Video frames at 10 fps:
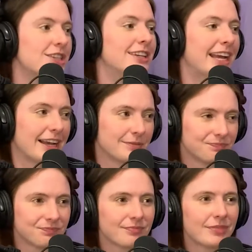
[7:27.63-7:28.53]
Yeah.
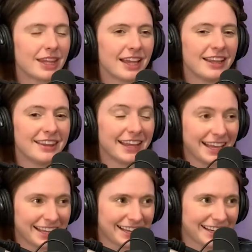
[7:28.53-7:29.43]
And
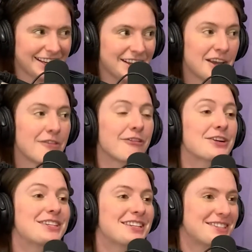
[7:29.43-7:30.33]
then
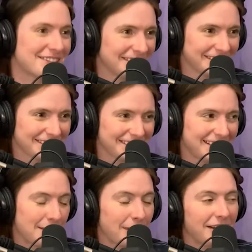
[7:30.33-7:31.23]
for dessert,
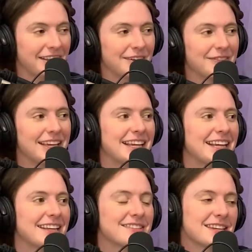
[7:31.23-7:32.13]
they brought him
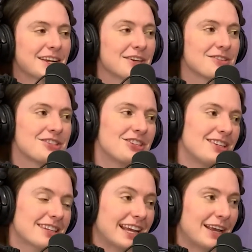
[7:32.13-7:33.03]
a Snickers
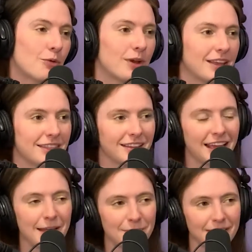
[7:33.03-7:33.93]
cheesecake with a
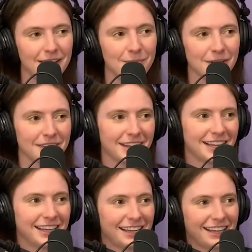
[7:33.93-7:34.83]
happy
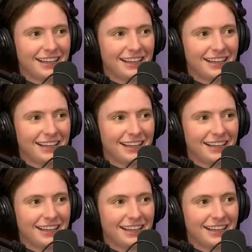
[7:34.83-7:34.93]
birthday